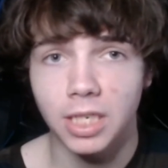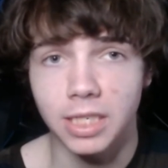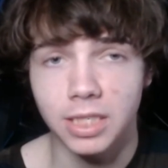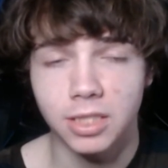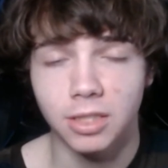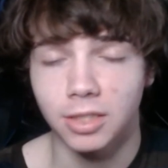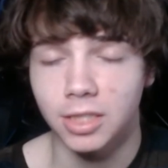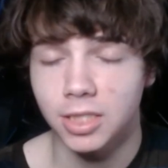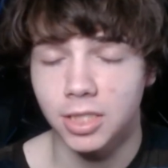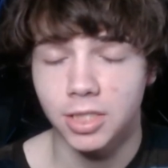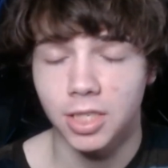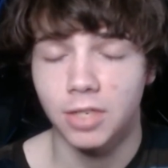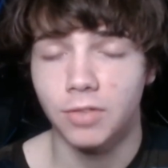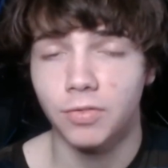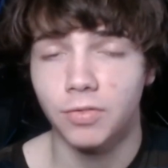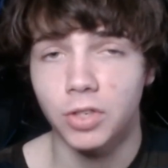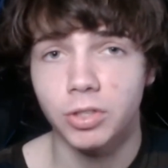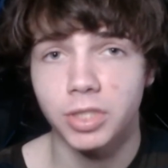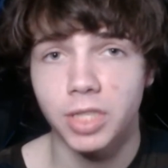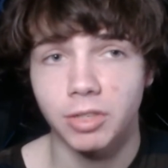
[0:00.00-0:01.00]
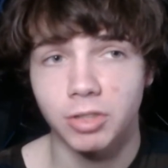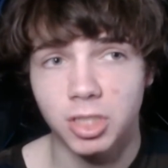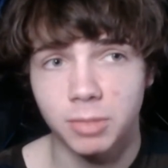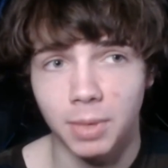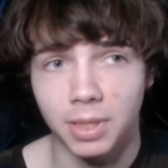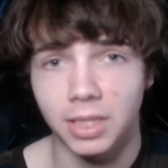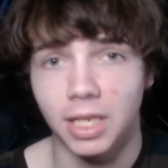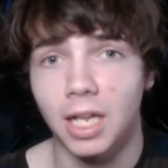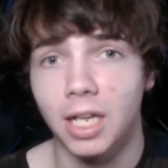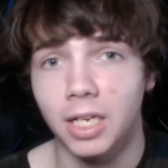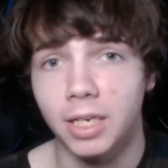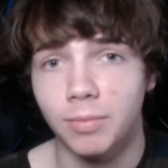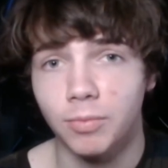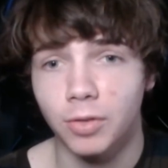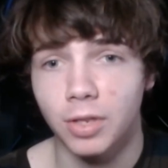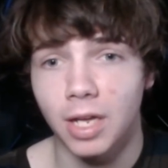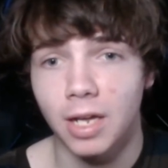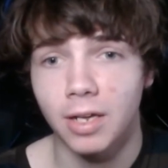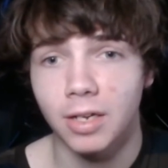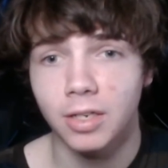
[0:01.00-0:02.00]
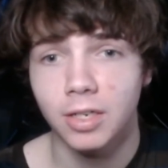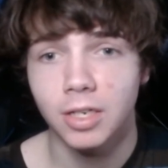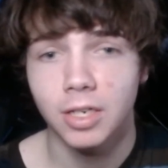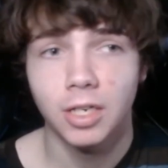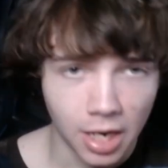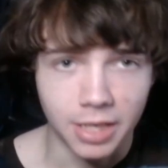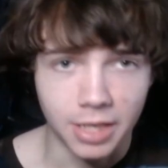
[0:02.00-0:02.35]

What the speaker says: and he still gets a ton of views, and I respect the hell out of him for that.